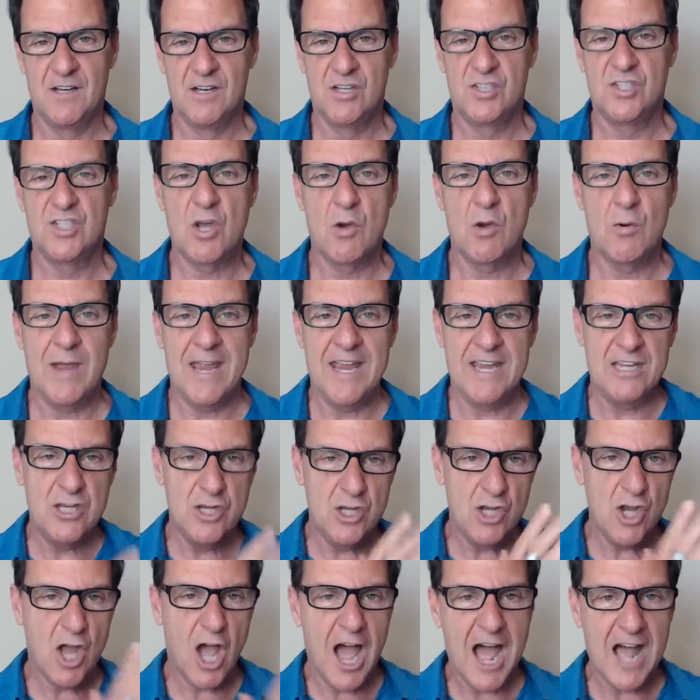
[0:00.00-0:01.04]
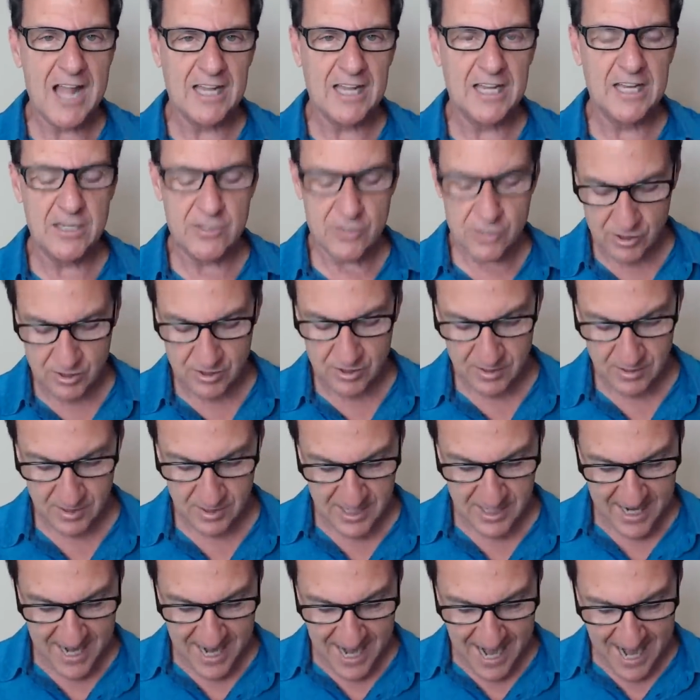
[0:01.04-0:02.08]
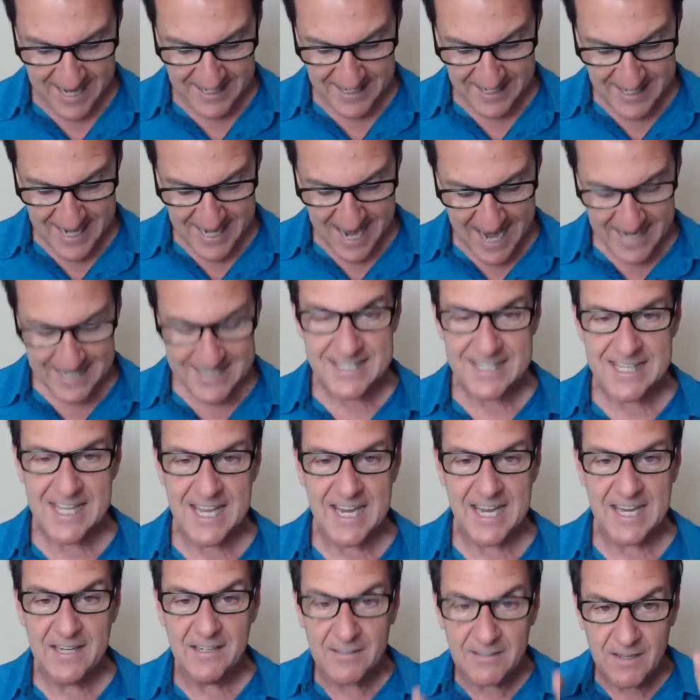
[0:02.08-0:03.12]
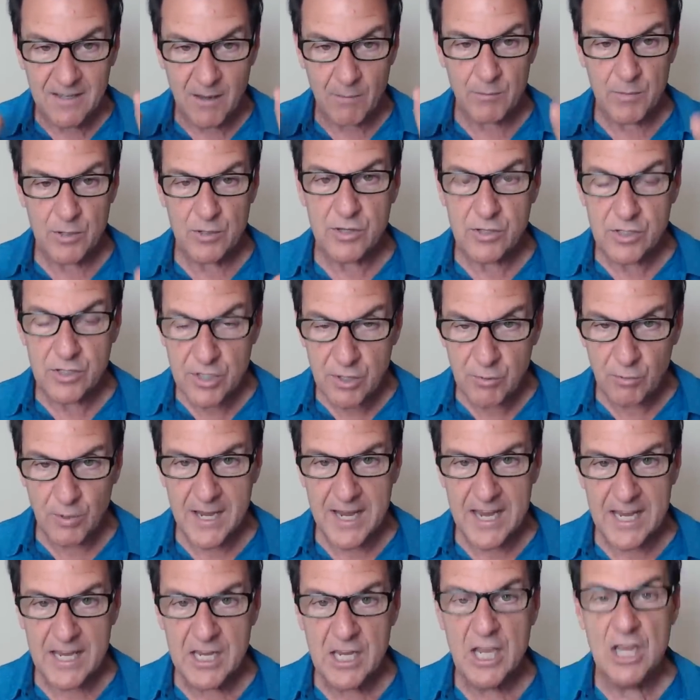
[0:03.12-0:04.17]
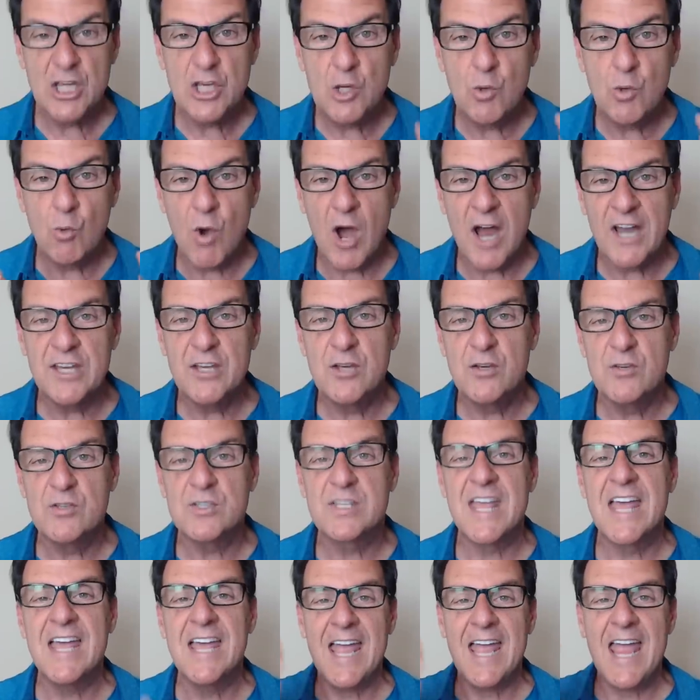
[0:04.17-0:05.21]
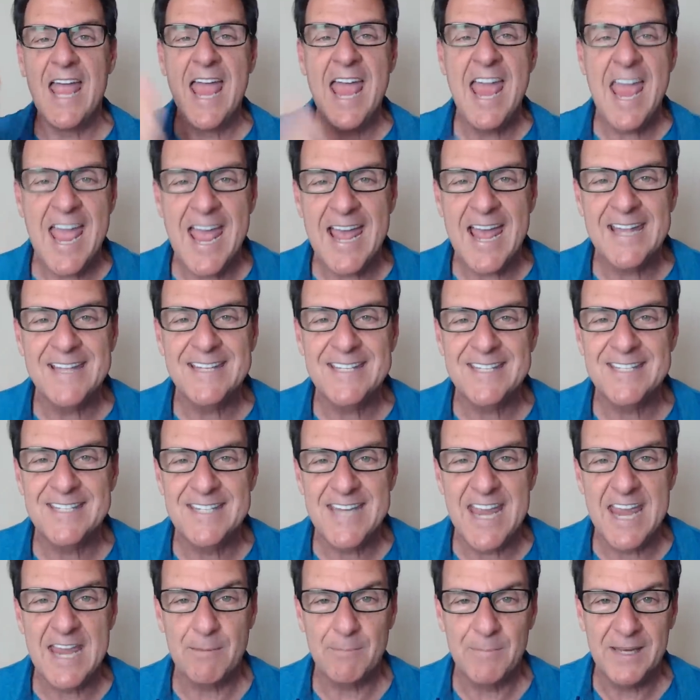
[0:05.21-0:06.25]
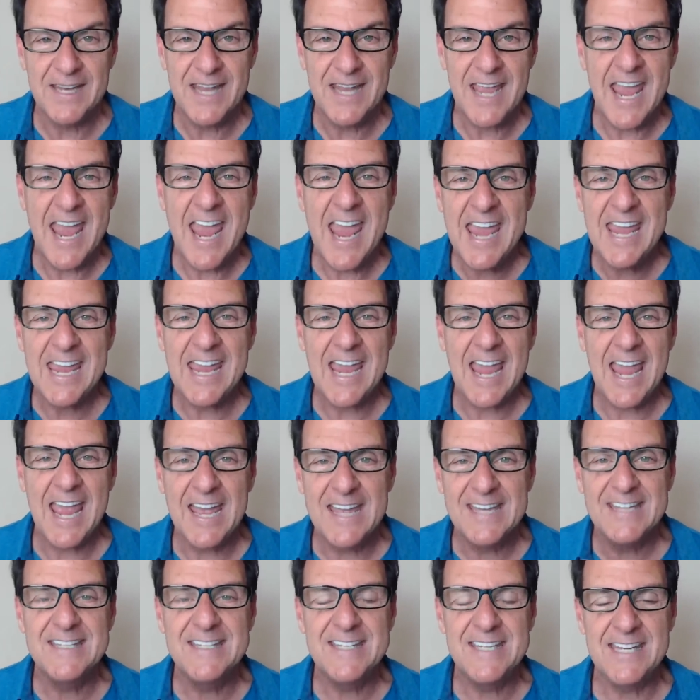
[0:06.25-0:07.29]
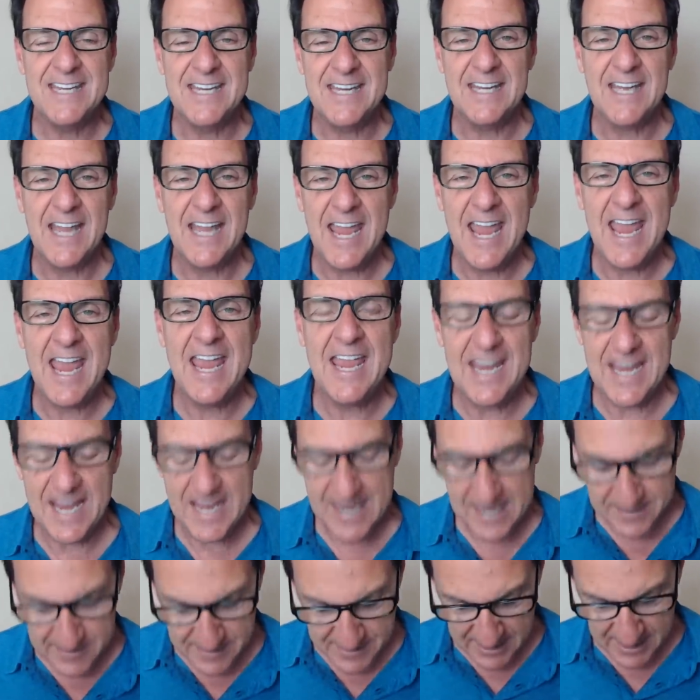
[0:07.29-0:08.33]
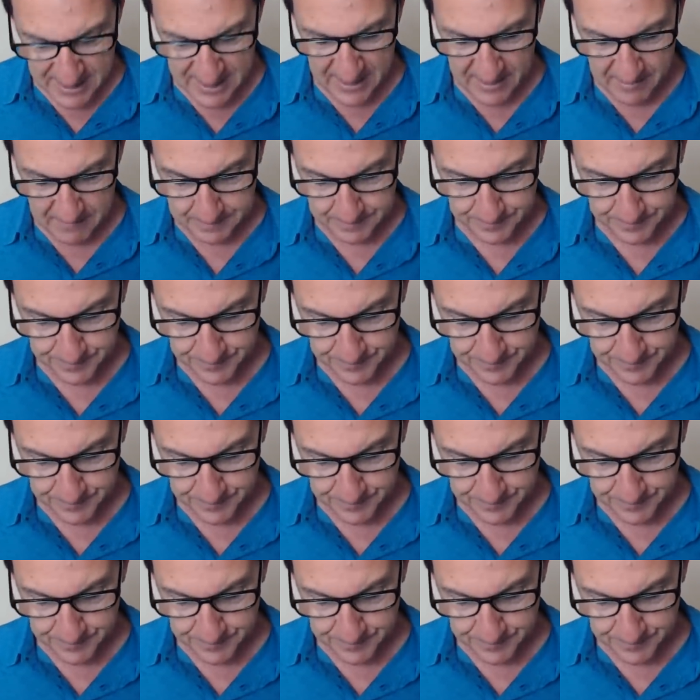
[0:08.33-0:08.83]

So acknowledge. And the next thing, number three, you want to use the and statement, A N D, A N D.